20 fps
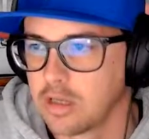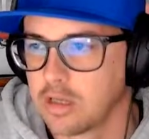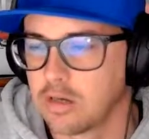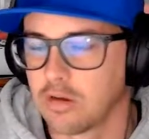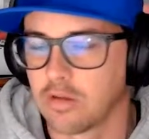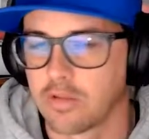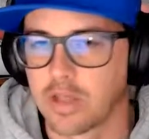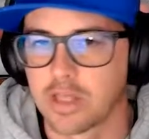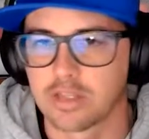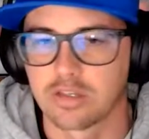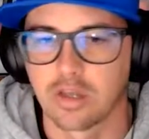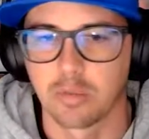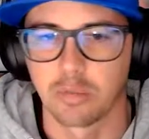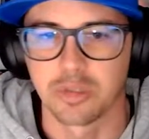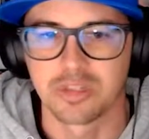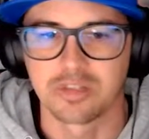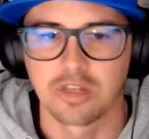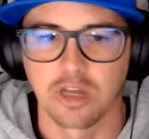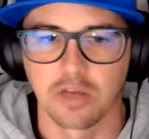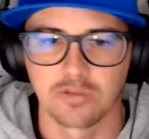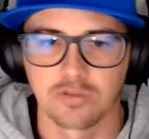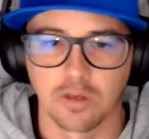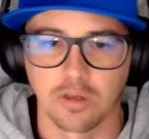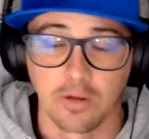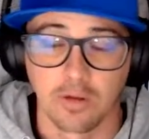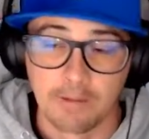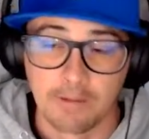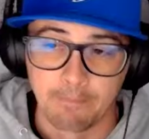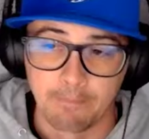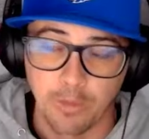that type of stuff.
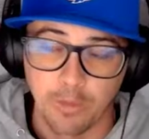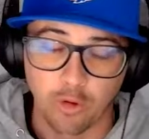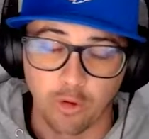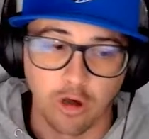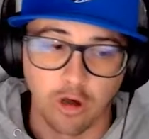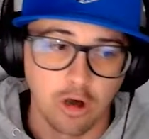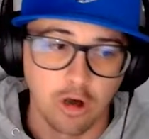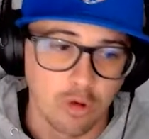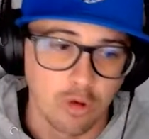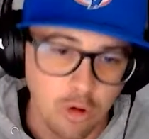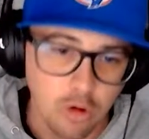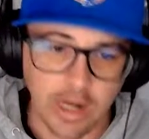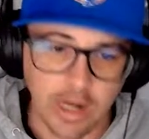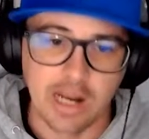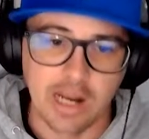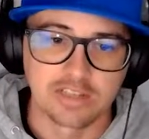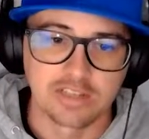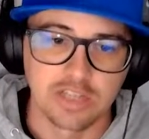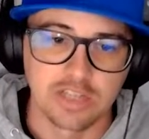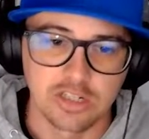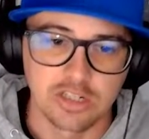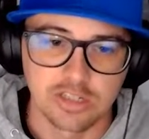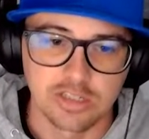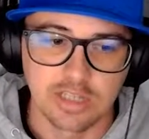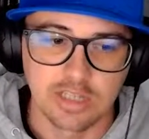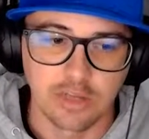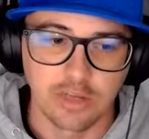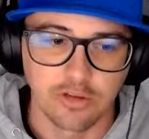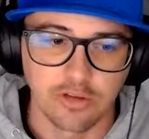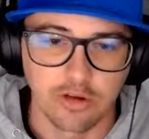So there are
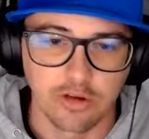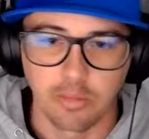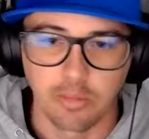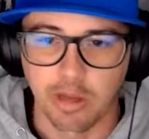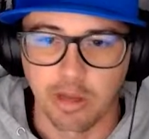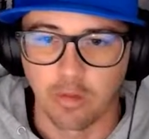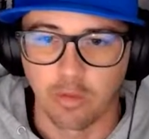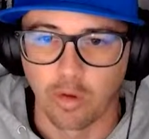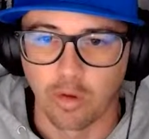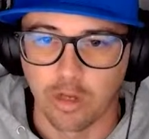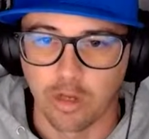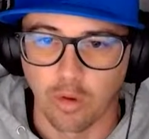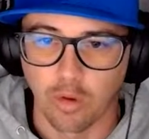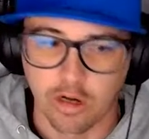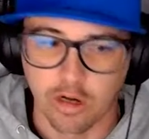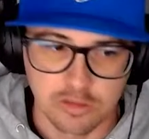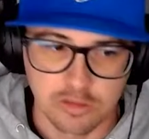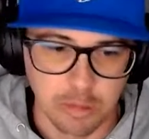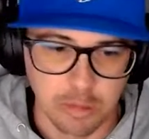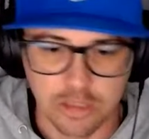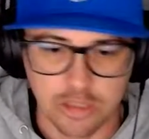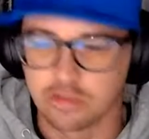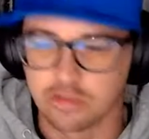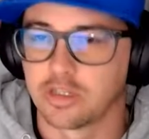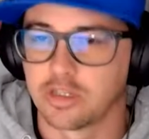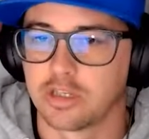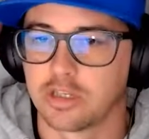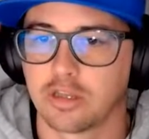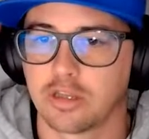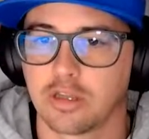organizations out there, no matter where you are,
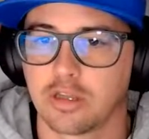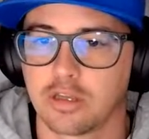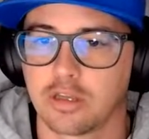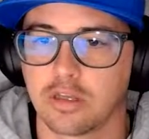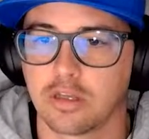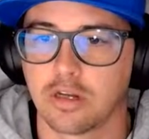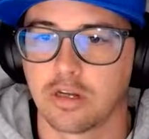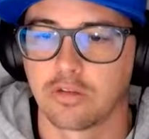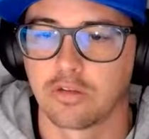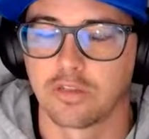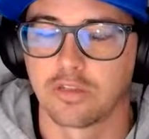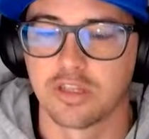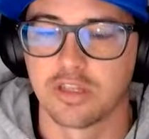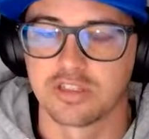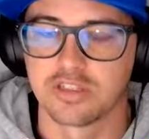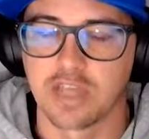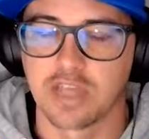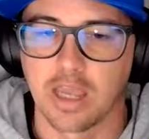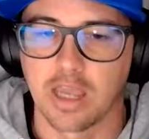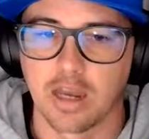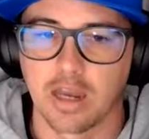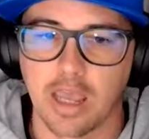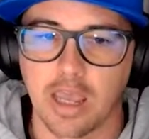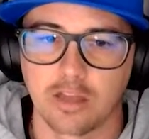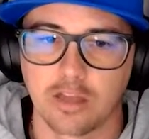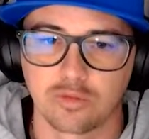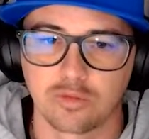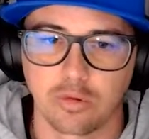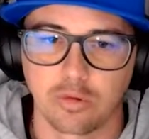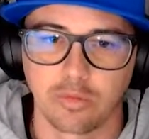especially, this day and
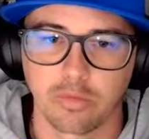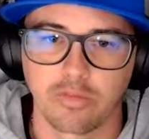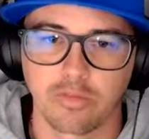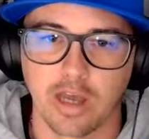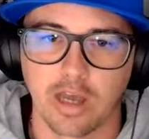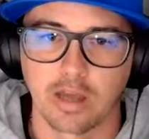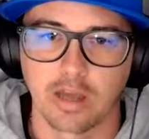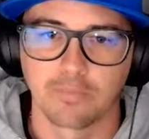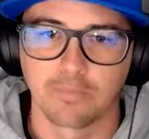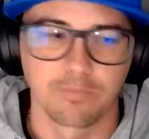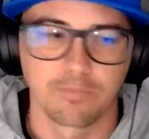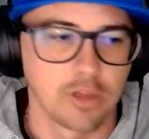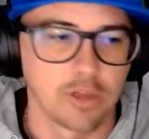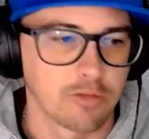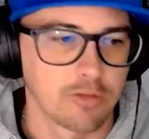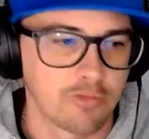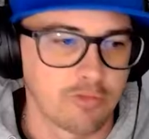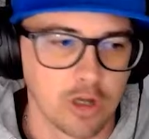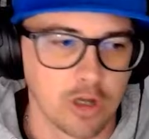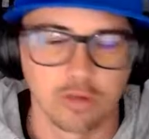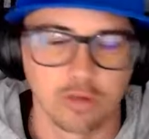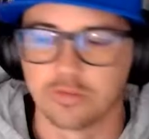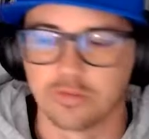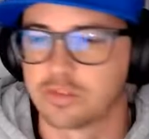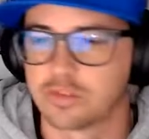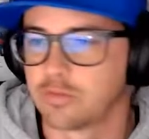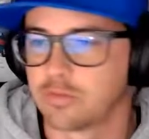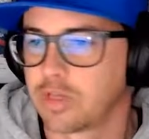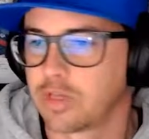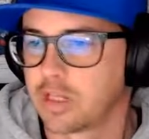age where we've got the
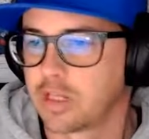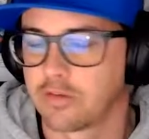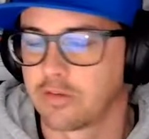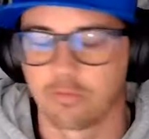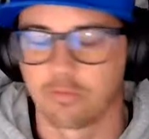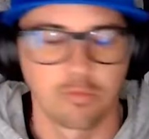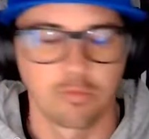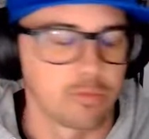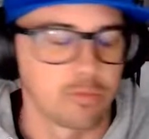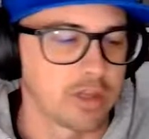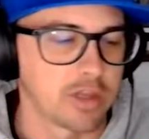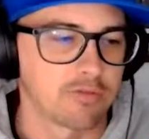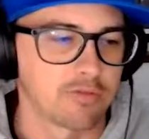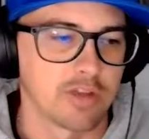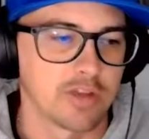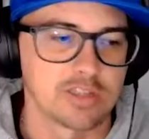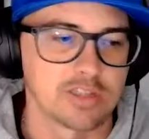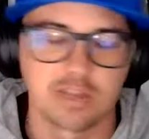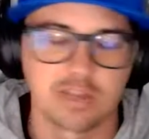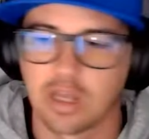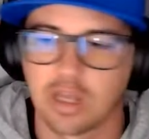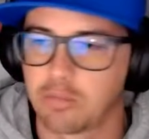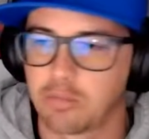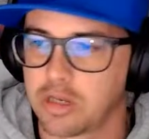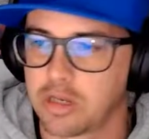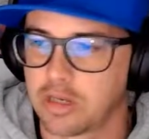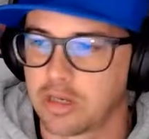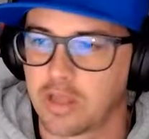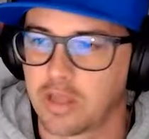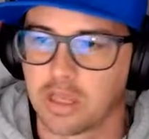phones and we can
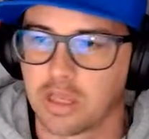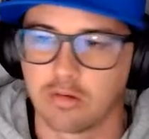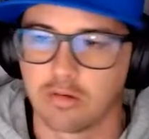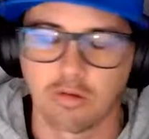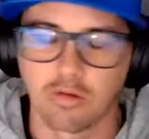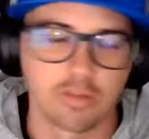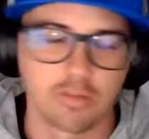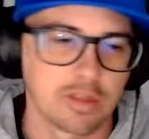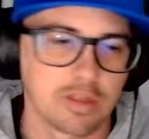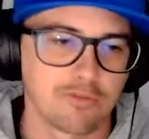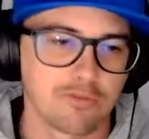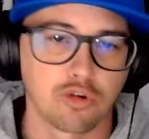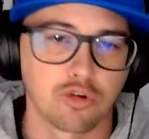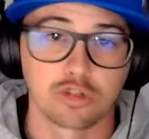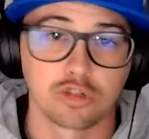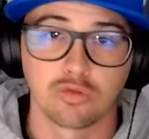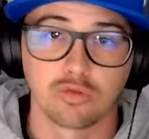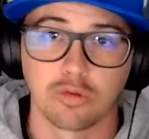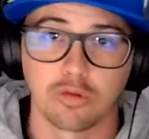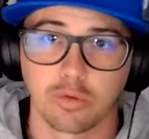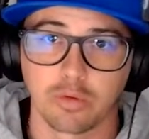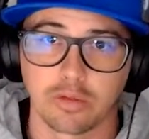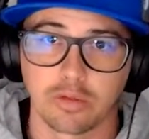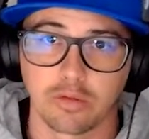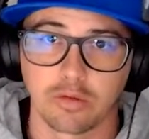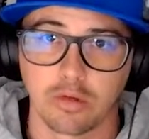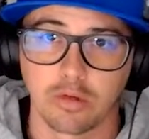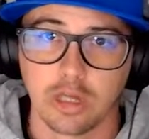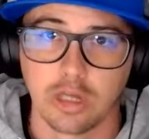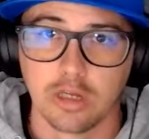FaceTime, and they can do everything virtual with
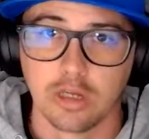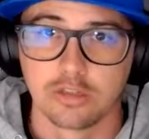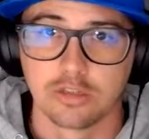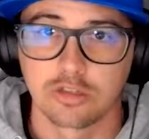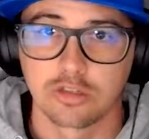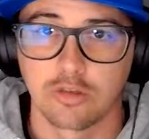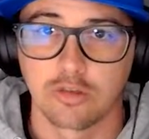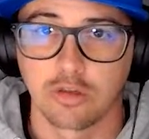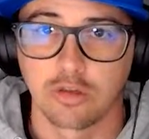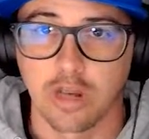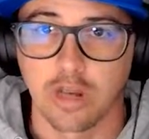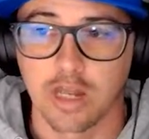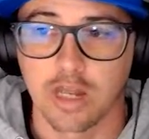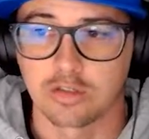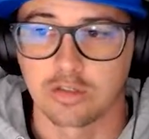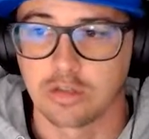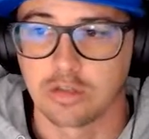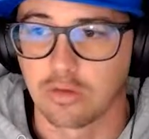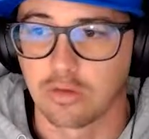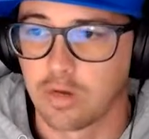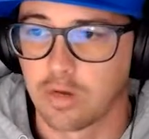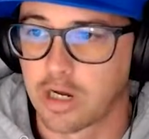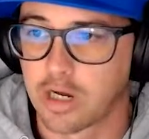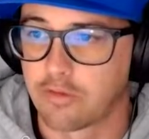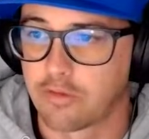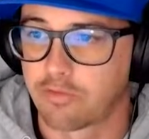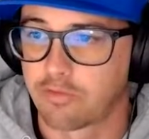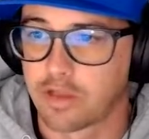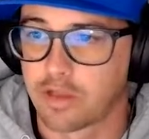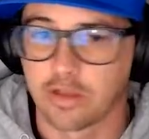you. So you can actually go
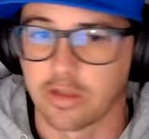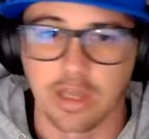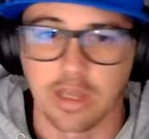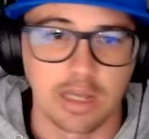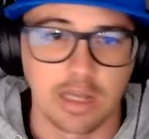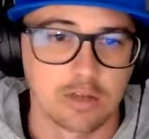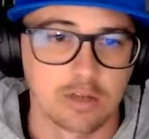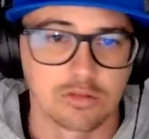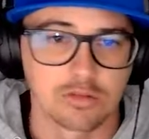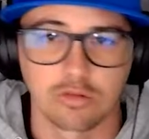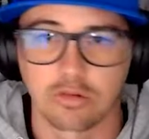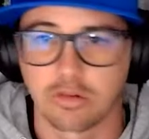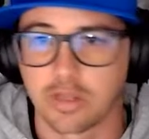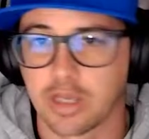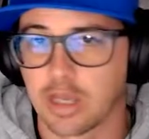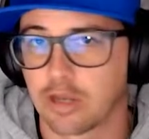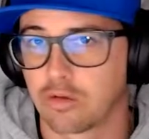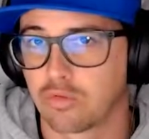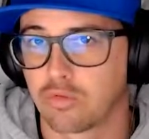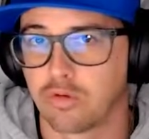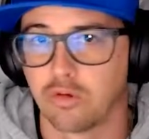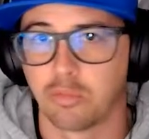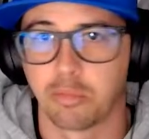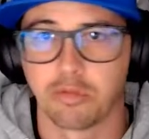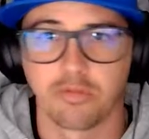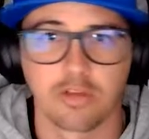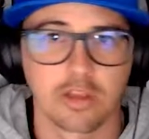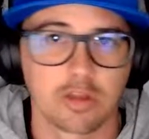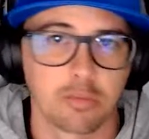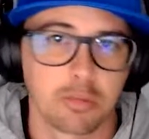on and find like a counselor, like a
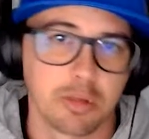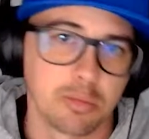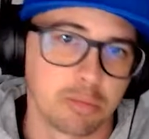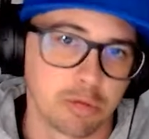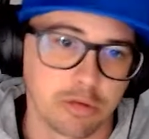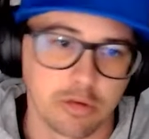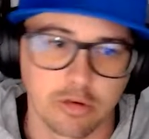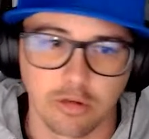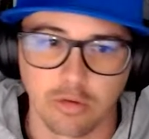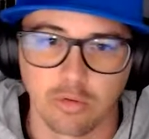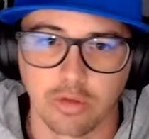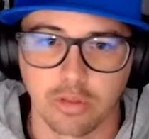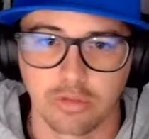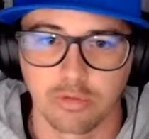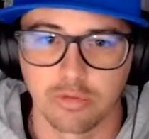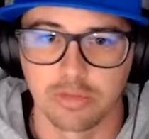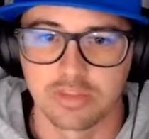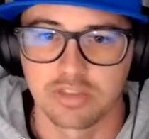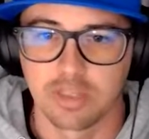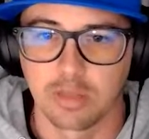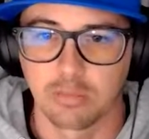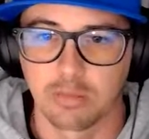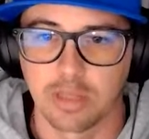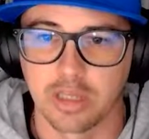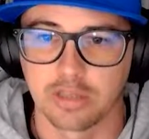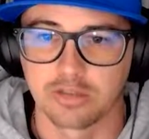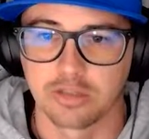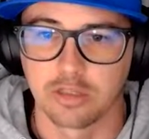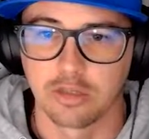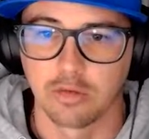group of other people that are going through the same
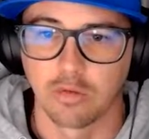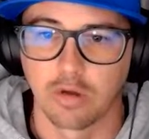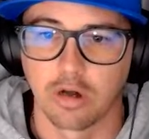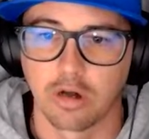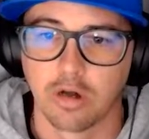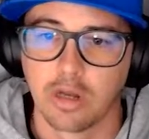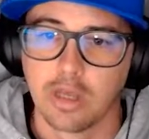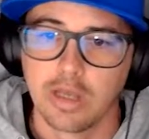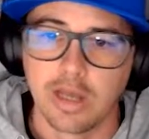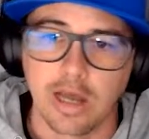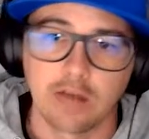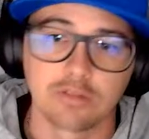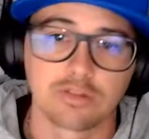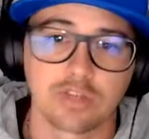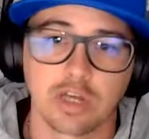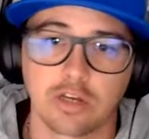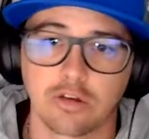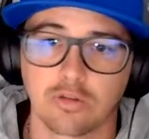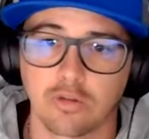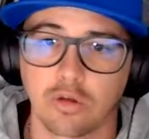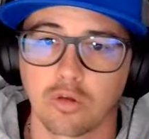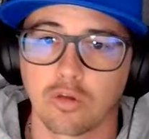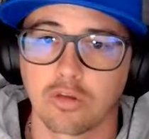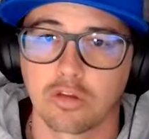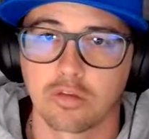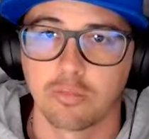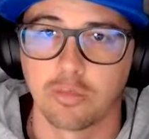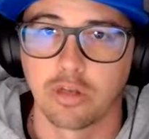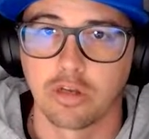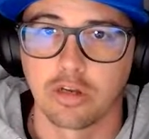things that you are outside your
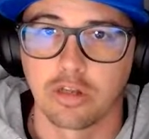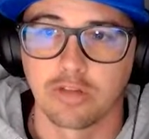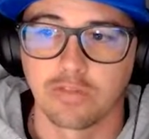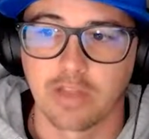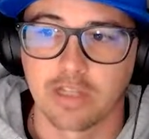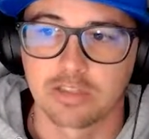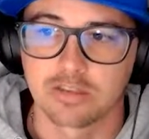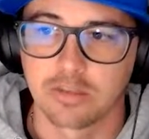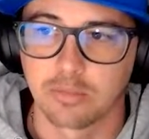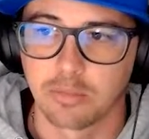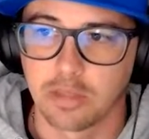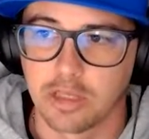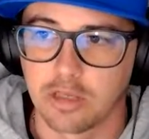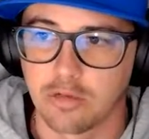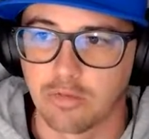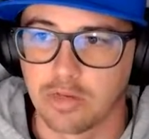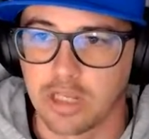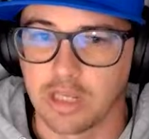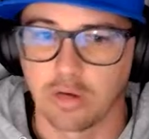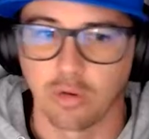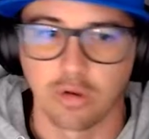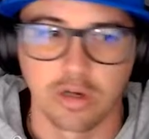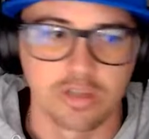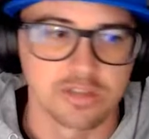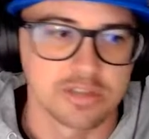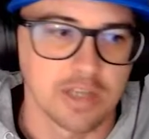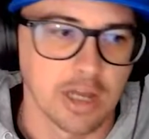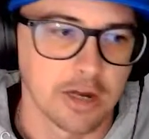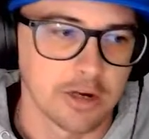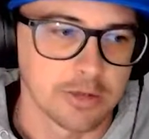local community, if that's something you need or
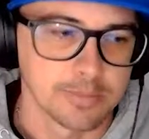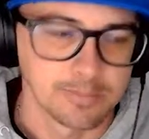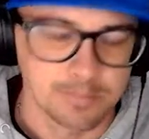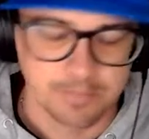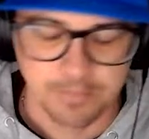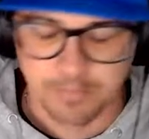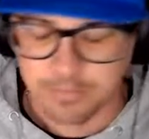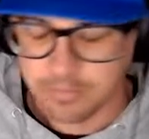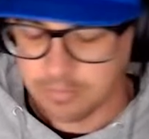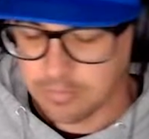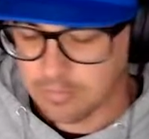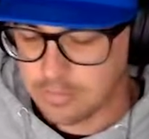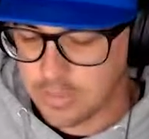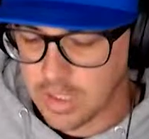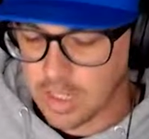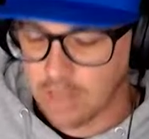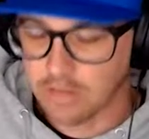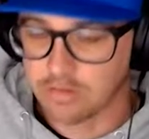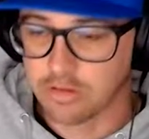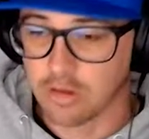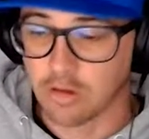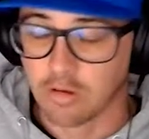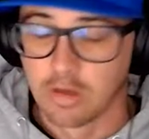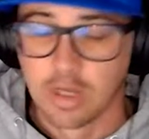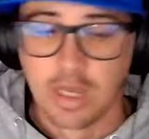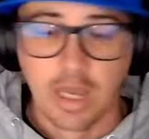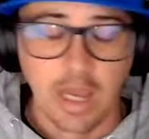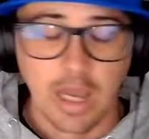desire. So